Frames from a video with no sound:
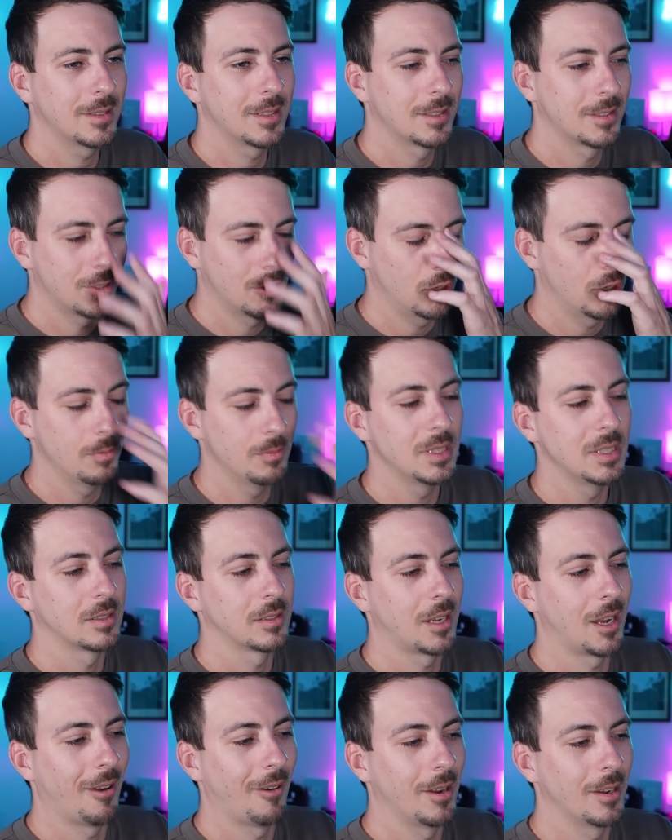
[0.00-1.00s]
This shouldn't be
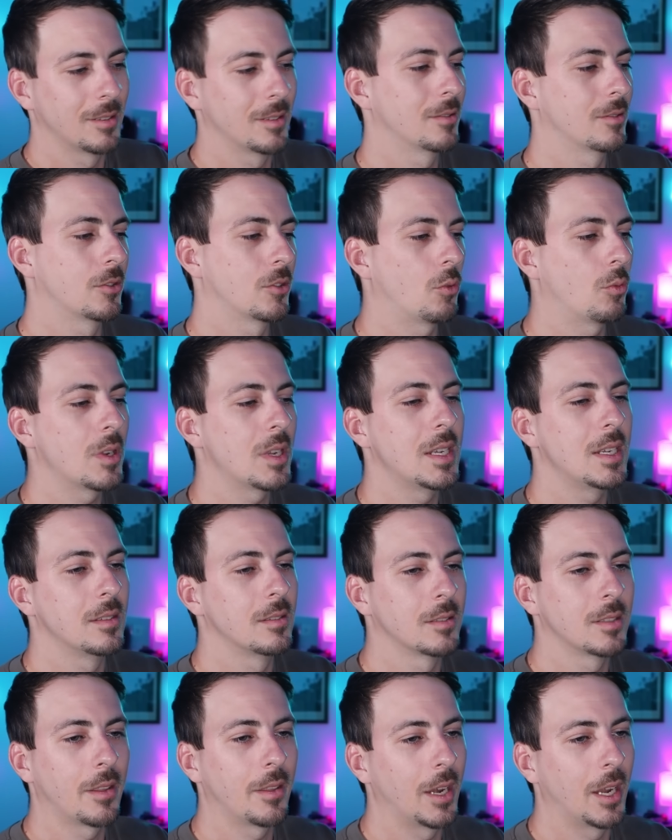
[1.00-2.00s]
scary. It's just trees.
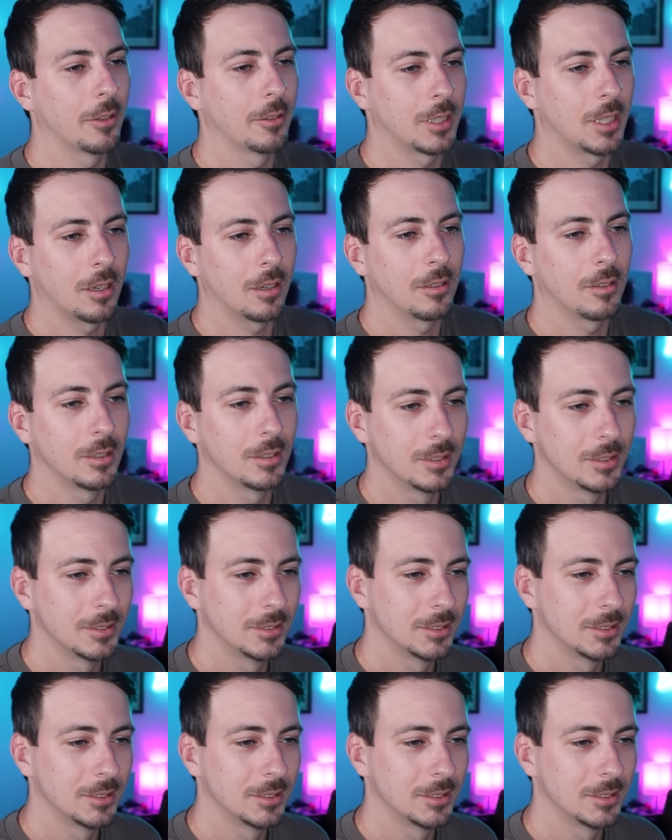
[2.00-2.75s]
There's nothing out there.